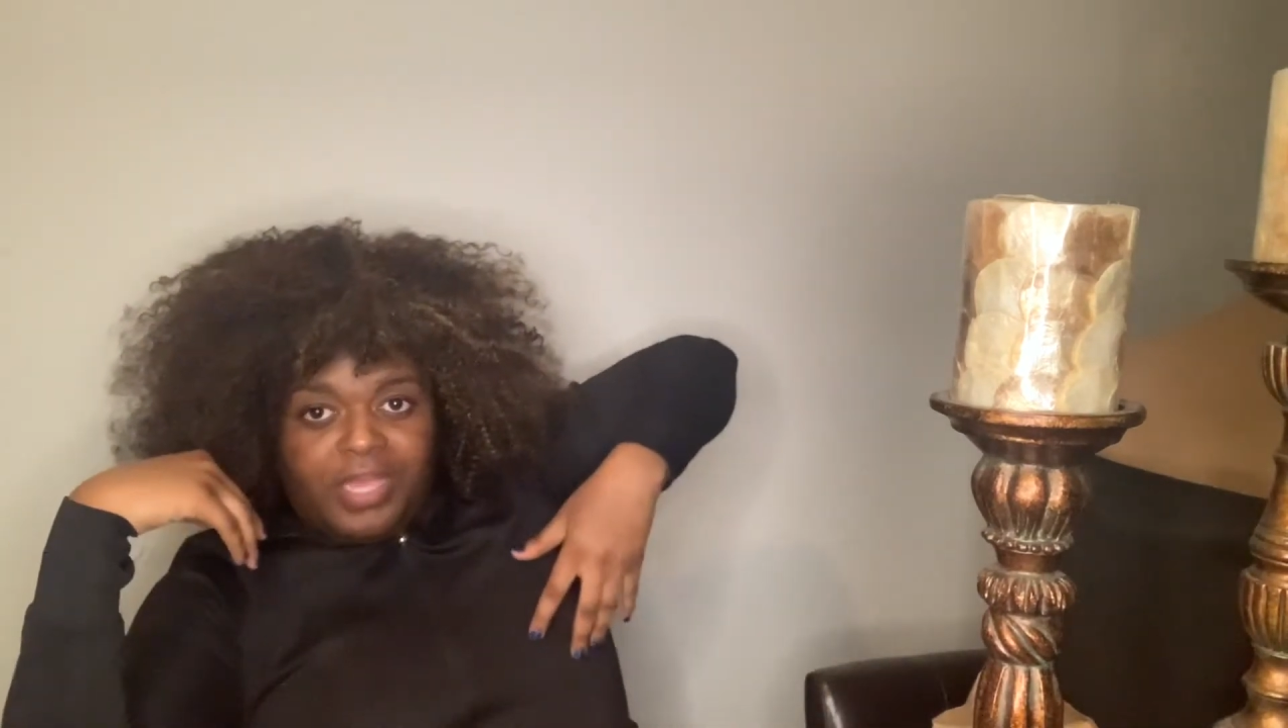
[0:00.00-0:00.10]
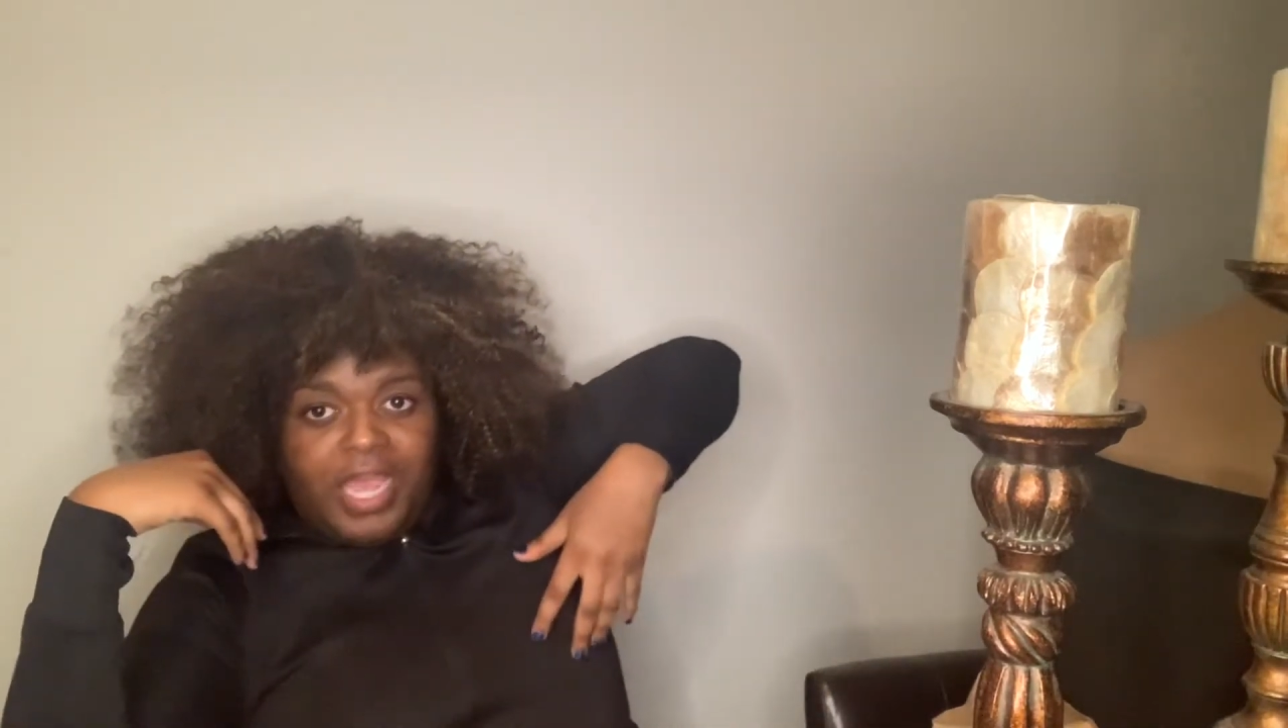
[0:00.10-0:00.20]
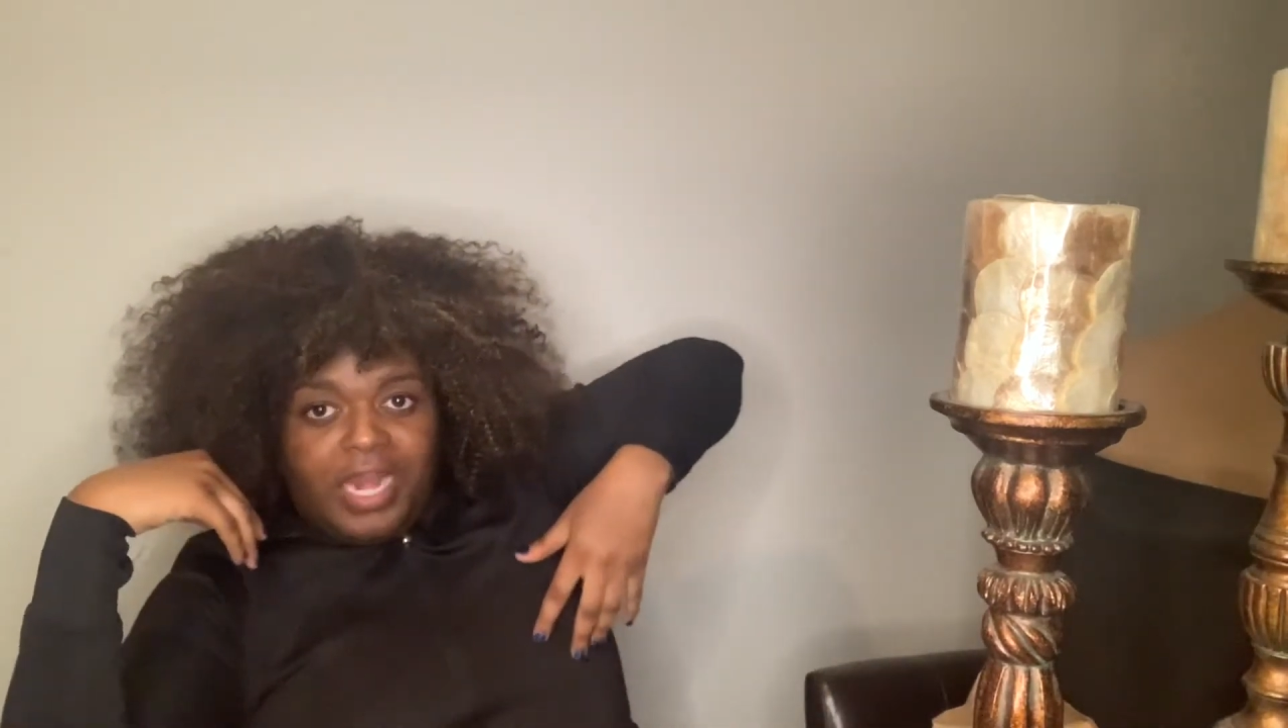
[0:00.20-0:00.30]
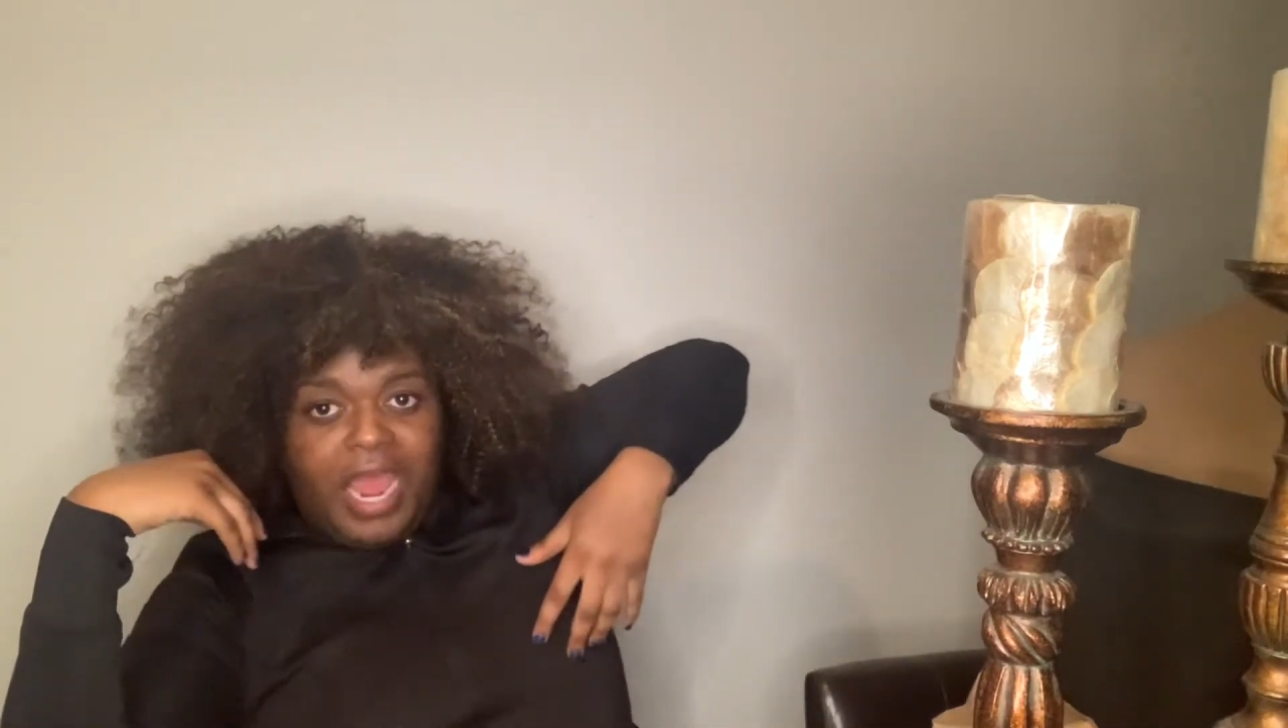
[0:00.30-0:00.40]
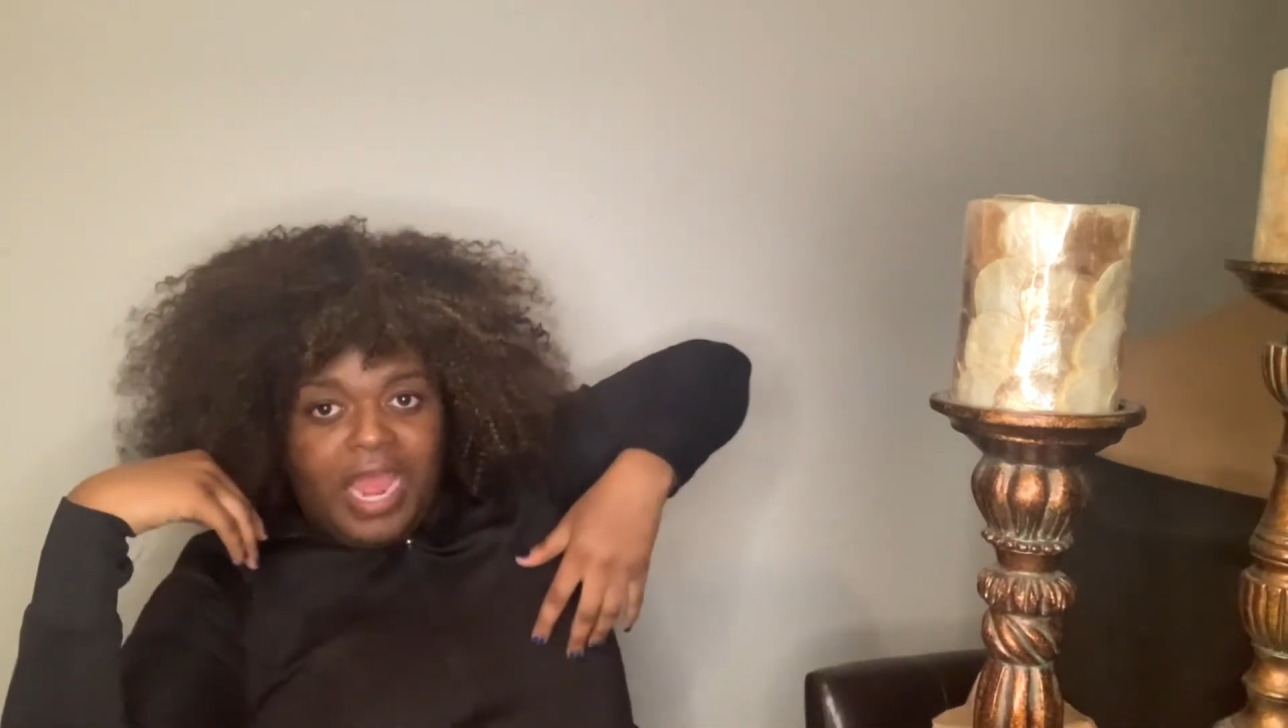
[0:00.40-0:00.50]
And like